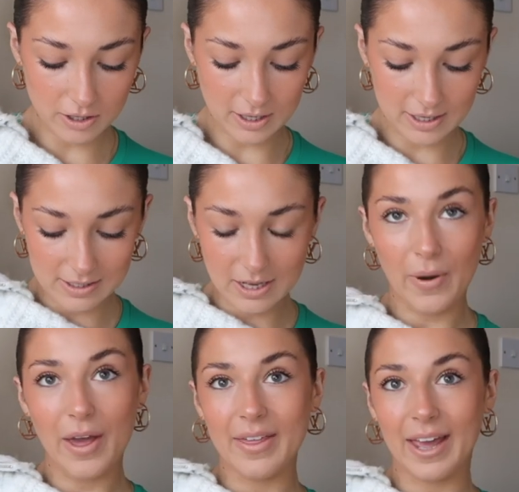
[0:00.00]
this on and see
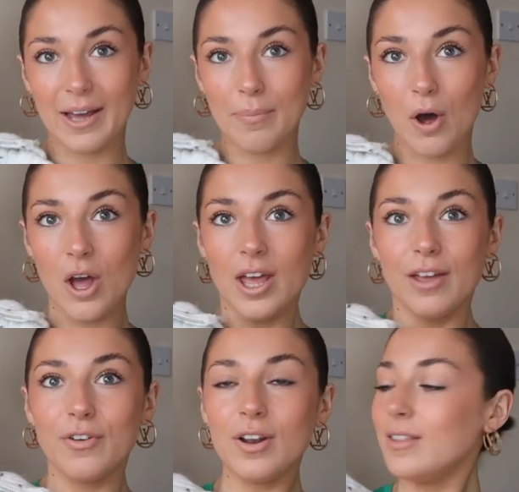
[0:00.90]
what I think. But
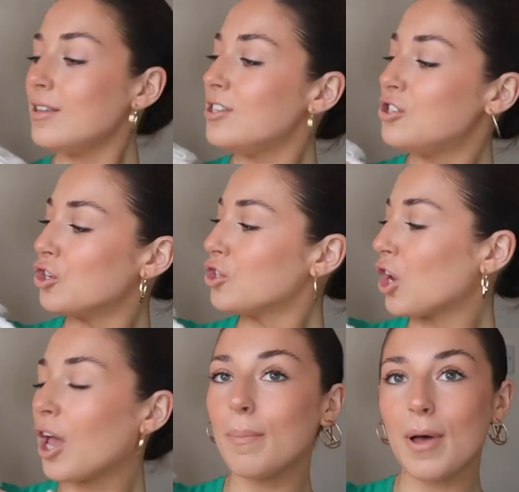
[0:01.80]
I feel like this is just
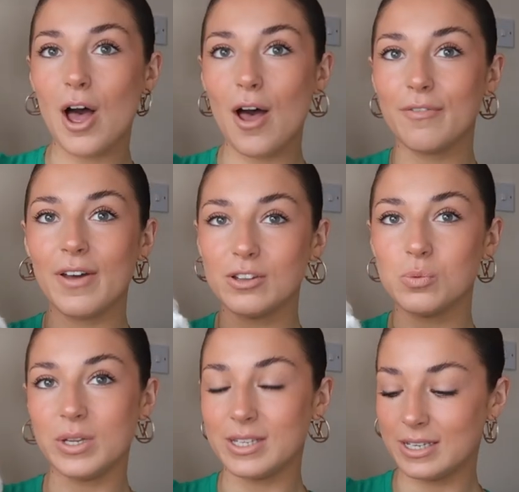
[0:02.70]
like a perfect
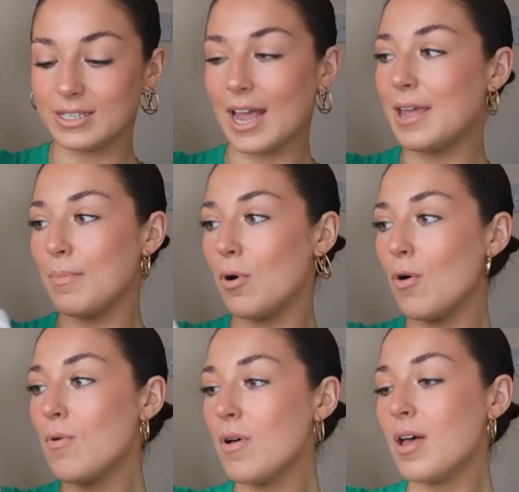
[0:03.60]
winter
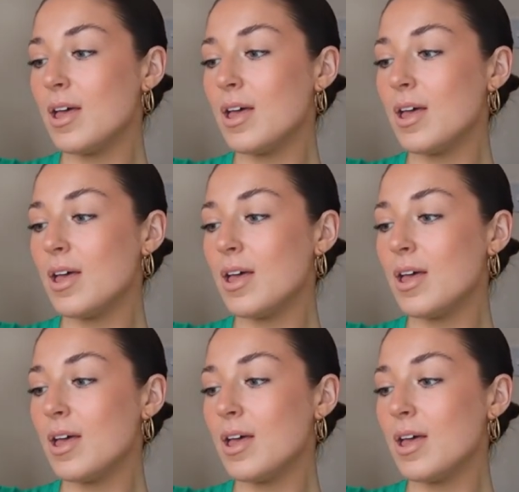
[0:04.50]
staple.